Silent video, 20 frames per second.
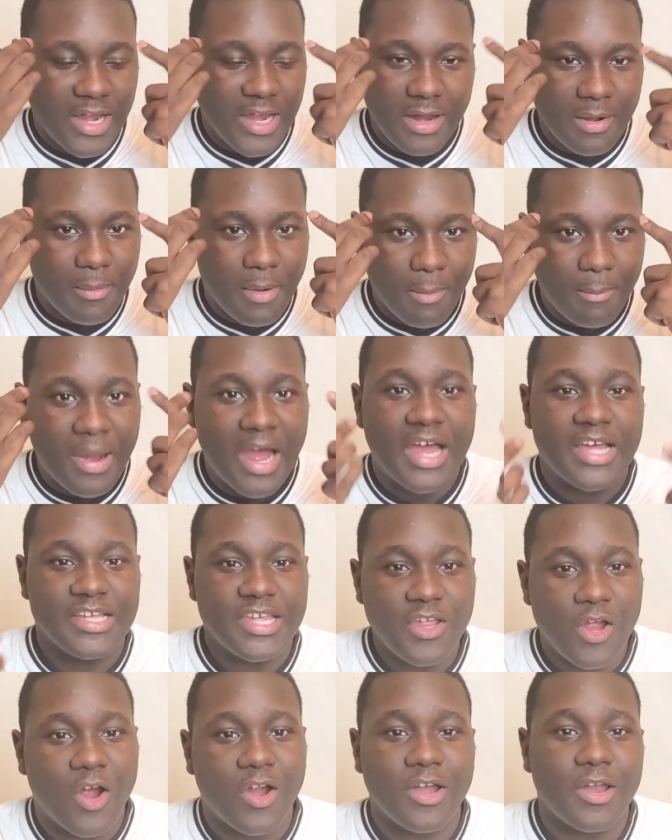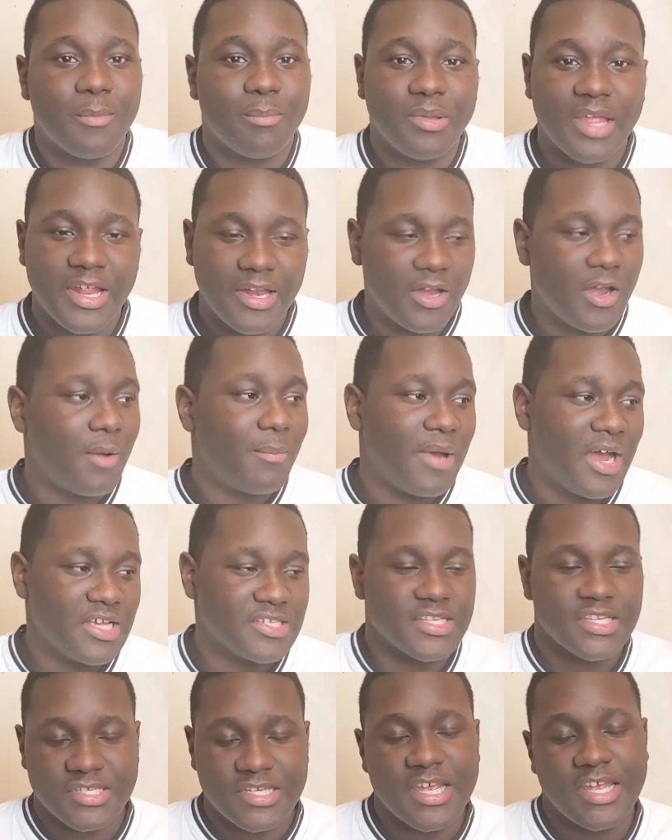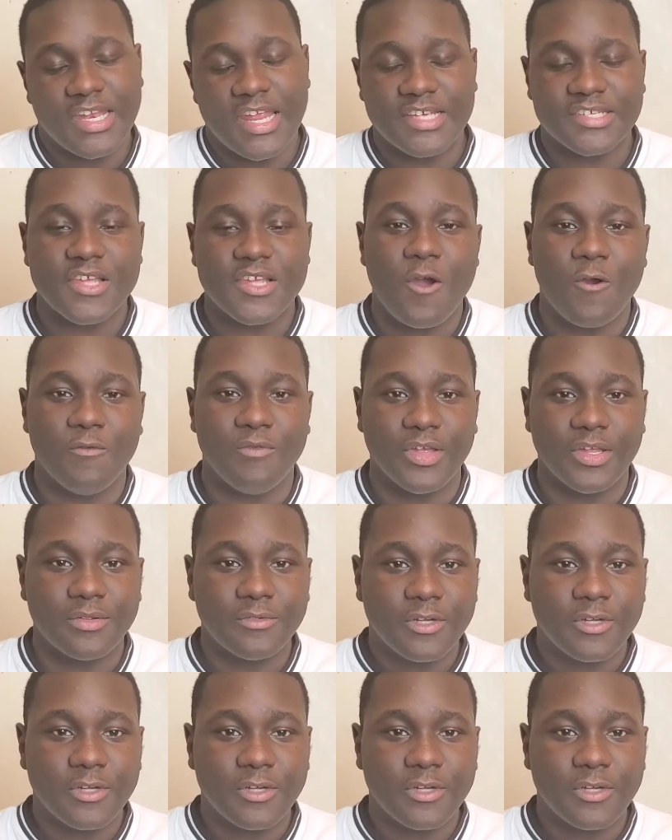in our mind, he already played in our minds and said that's COVID.